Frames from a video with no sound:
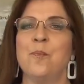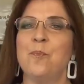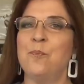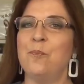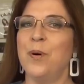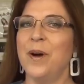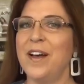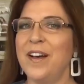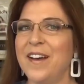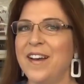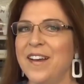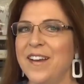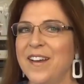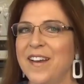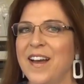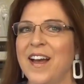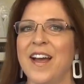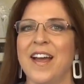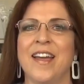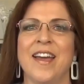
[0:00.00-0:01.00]
But
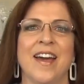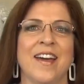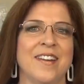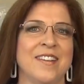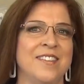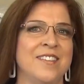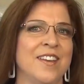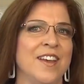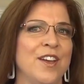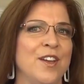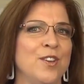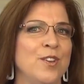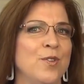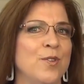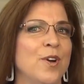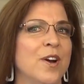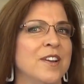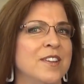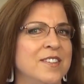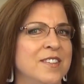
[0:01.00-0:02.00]
I got to tell
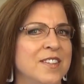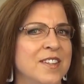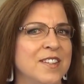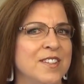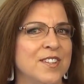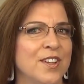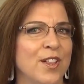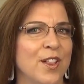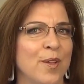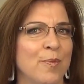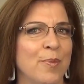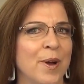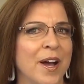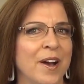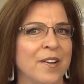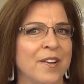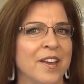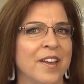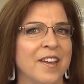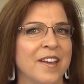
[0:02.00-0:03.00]
you a detail
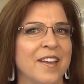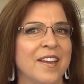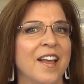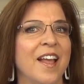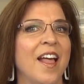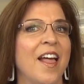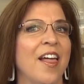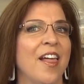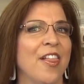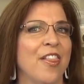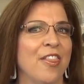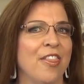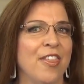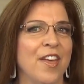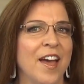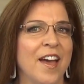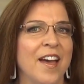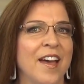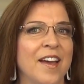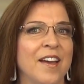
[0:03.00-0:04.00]
about it
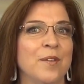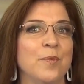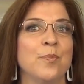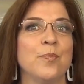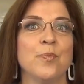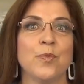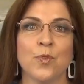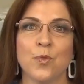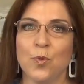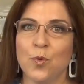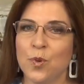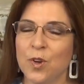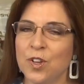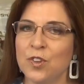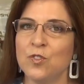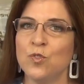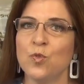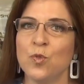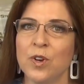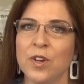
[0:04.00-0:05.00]
that
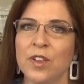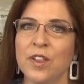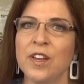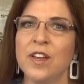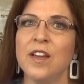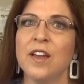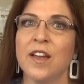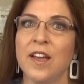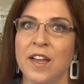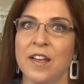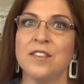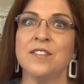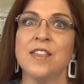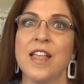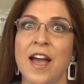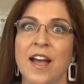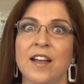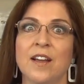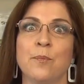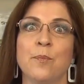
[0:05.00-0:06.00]
is really, it's
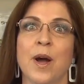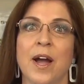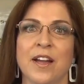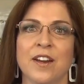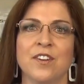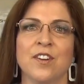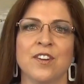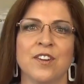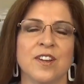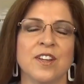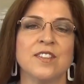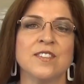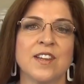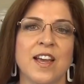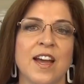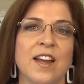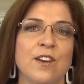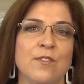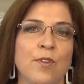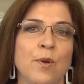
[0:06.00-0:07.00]
not minor, it's
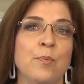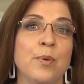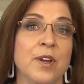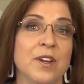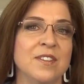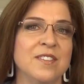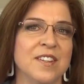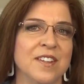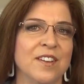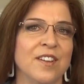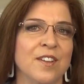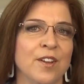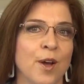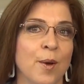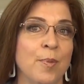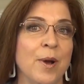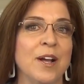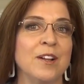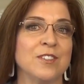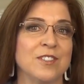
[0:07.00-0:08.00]
kind of a big deal
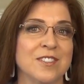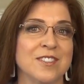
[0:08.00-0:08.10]
about